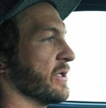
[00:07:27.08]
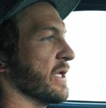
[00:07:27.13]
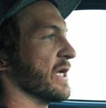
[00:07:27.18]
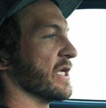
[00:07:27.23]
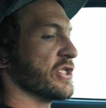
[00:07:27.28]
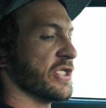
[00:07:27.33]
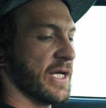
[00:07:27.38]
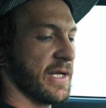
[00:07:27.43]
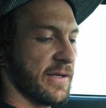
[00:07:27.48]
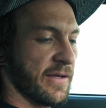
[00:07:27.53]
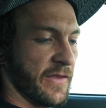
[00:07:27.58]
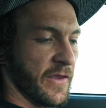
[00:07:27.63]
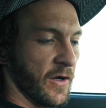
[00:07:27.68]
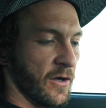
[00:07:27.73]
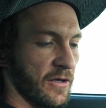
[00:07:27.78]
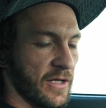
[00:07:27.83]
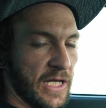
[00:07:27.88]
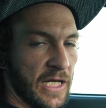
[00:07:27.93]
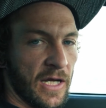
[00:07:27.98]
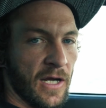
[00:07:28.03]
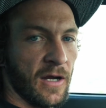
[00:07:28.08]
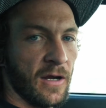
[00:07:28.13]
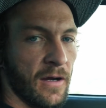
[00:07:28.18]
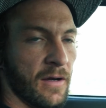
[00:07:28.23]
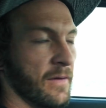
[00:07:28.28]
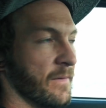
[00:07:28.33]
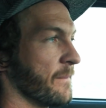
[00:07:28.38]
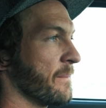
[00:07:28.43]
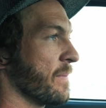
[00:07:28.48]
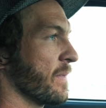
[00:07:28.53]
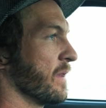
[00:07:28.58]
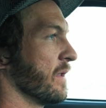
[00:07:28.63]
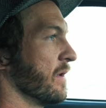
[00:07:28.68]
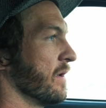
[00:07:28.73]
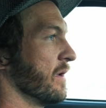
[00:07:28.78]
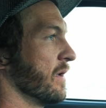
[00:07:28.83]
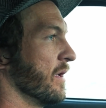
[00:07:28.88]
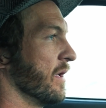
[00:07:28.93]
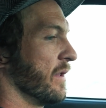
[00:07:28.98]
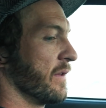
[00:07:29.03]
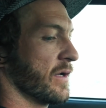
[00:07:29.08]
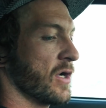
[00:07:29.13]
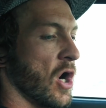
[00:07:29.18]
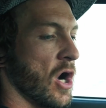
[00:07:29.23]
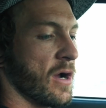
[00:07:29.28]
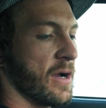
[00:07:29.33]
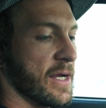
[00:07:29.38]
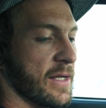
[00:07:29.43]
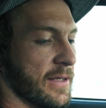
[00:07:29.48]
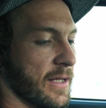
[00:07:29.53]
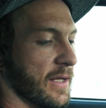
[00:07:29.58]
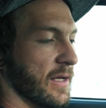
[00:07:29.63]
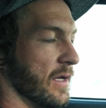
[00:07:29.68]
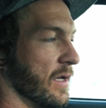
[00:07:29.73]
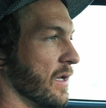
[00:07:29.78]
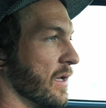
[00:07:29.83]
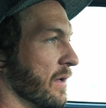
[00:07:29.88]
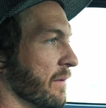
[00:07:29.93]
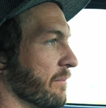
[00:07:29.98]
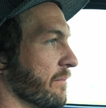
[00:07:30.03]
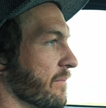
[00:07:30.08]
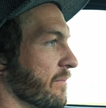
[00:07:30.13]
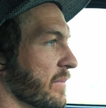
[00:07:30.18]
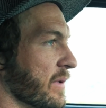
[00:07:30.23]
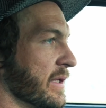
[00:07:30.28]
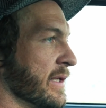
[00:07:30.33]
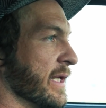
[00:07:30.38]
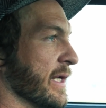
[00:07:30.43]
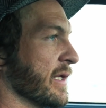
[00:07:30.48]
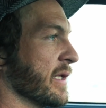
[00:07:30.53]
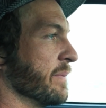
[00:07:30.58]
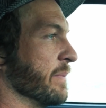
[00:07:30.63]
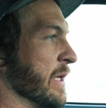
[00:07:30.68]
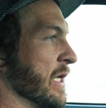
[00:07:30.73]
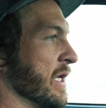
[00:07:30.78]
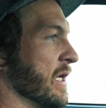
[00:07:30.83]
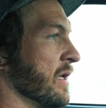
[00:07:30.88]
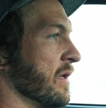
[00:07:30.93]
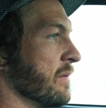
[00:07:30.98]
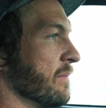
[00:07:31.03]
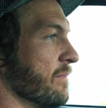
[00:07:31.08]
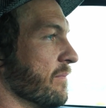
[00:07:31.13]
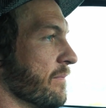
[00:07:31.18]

digits, third gear. Car is a 6-speed,